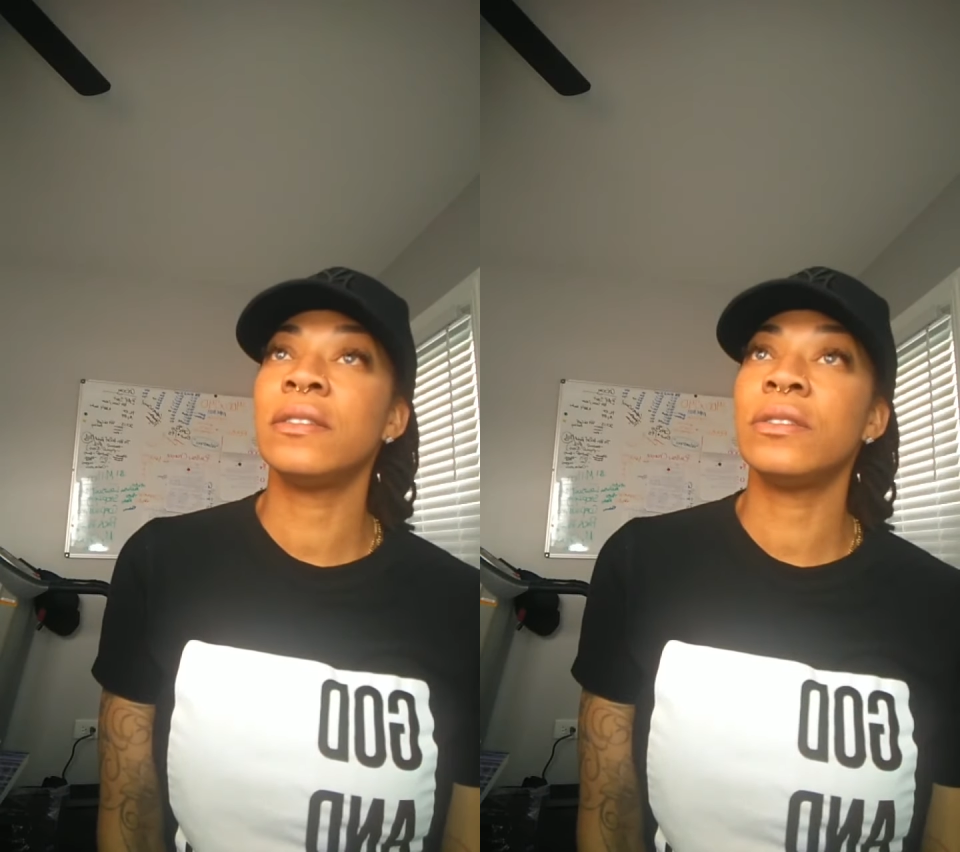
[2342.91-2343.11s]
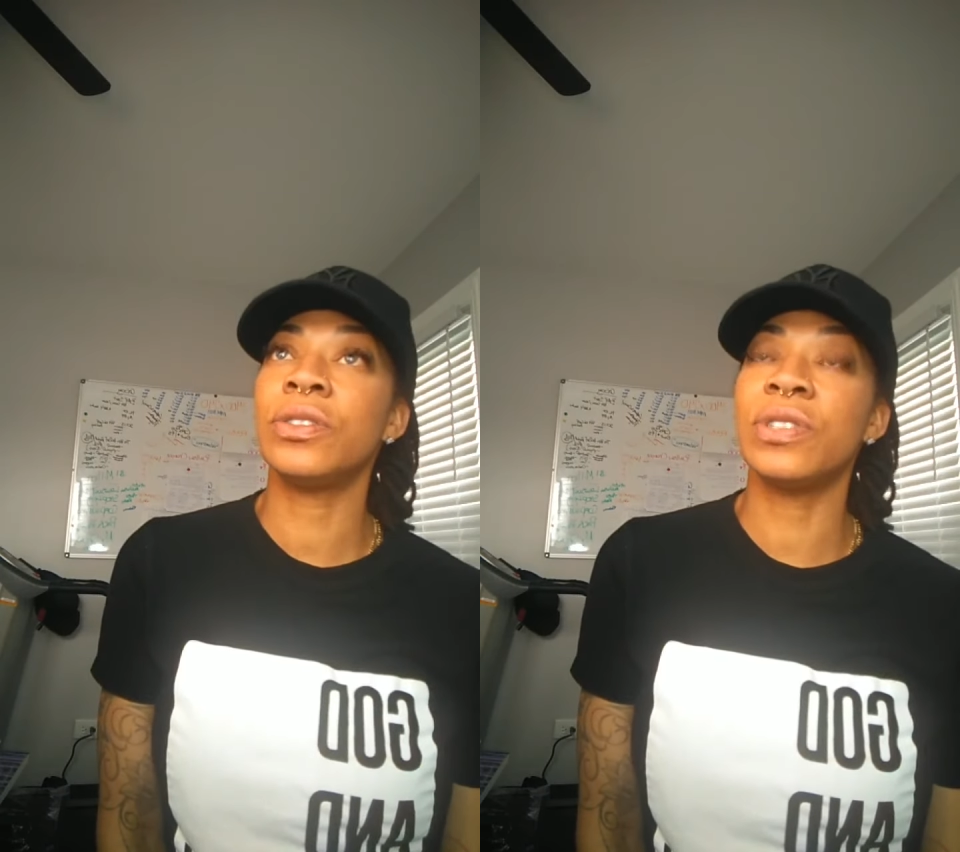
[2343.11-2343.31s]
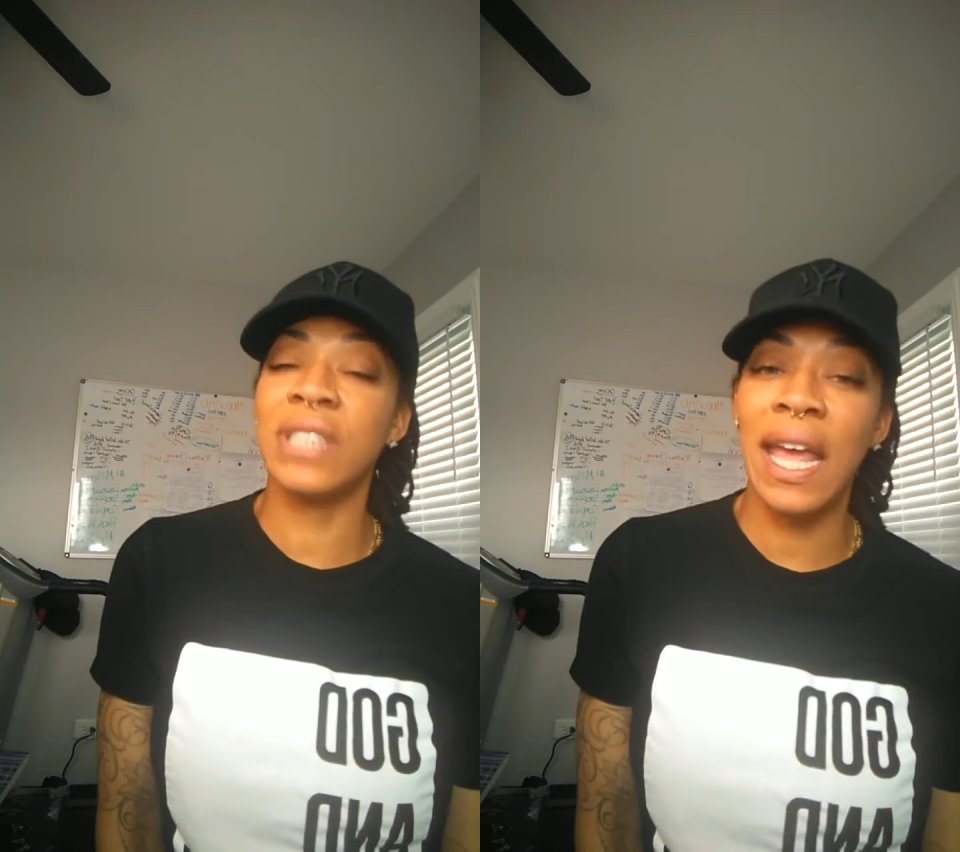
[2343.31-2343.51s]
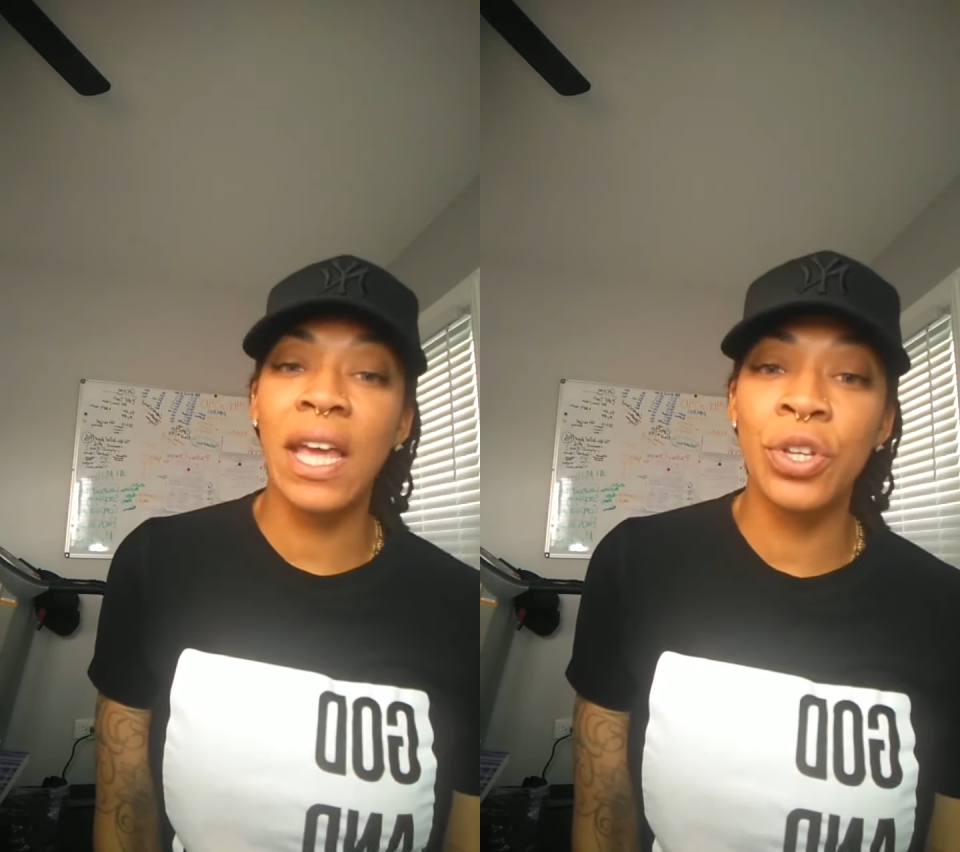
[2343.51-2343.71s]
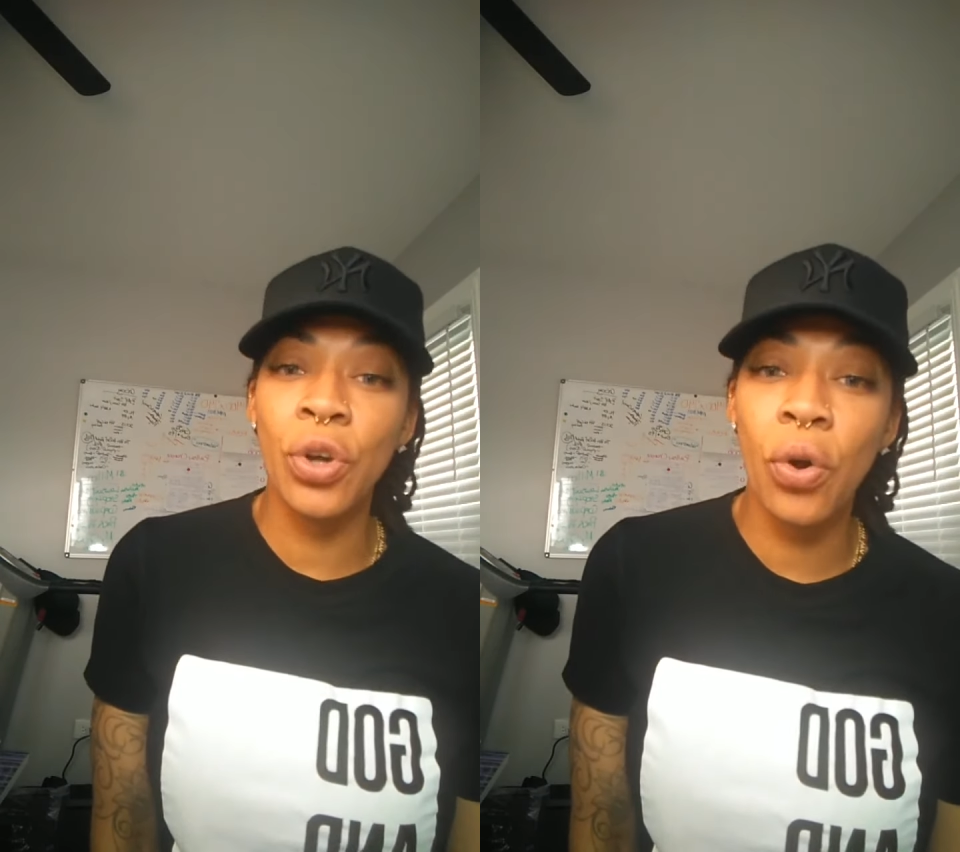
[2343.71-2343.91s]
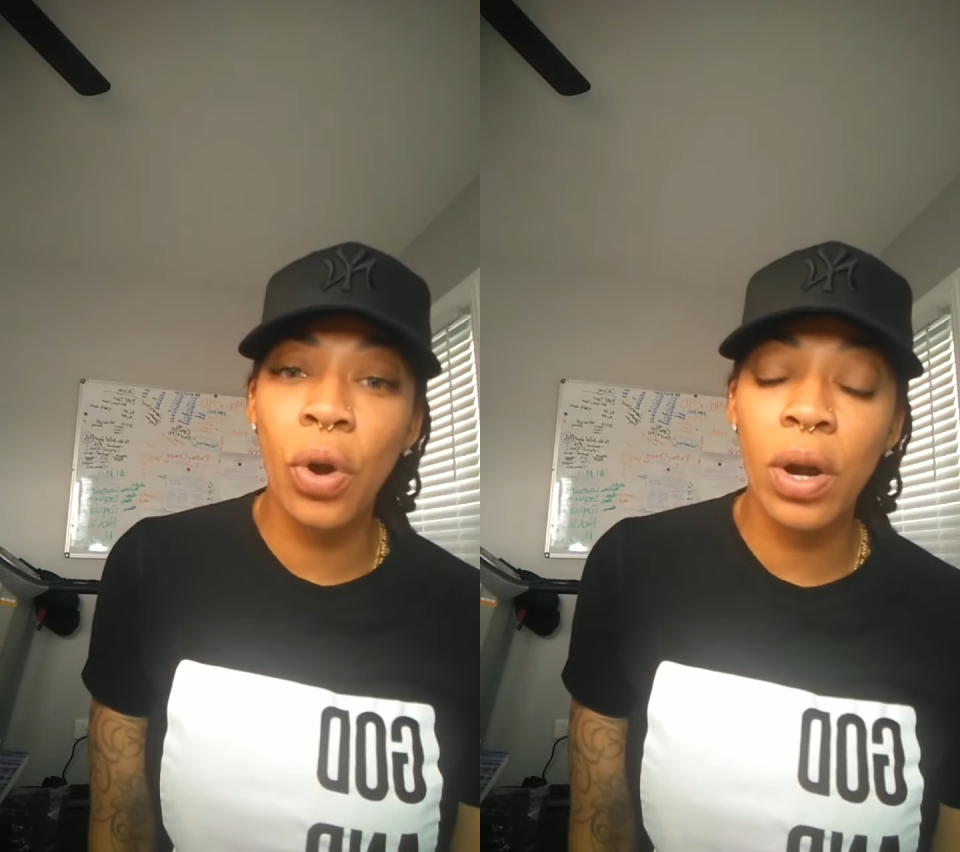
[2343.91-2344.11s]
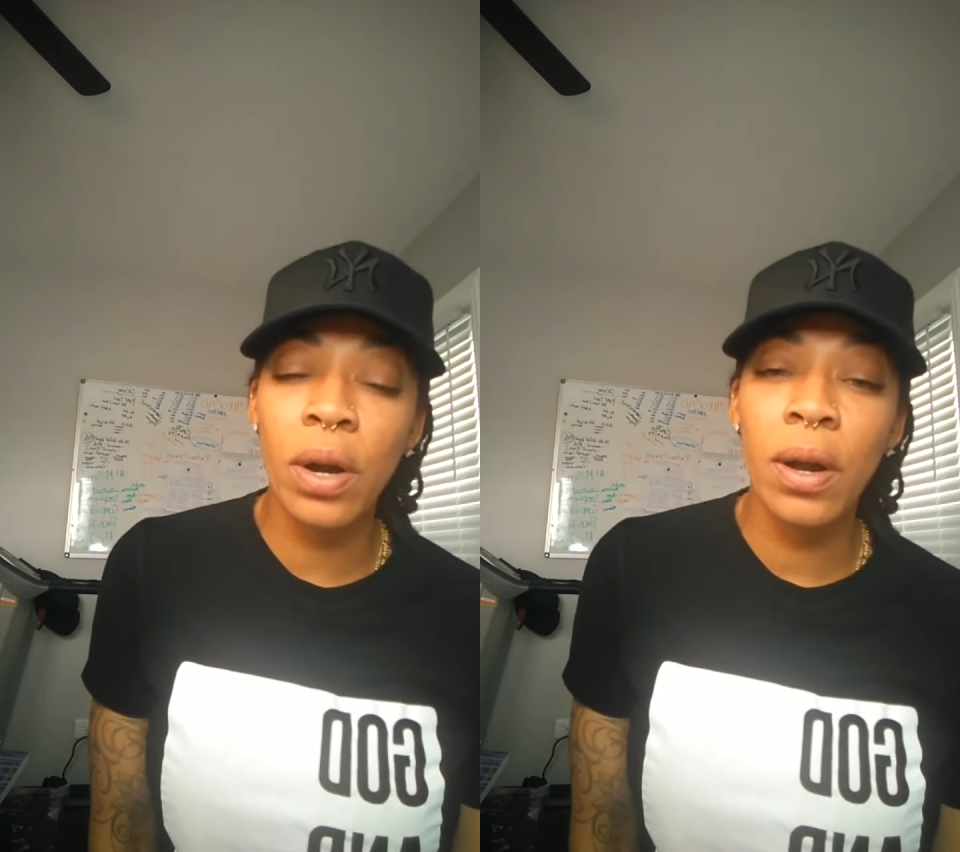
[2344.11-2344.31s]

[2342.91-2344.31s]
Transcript: to stay in your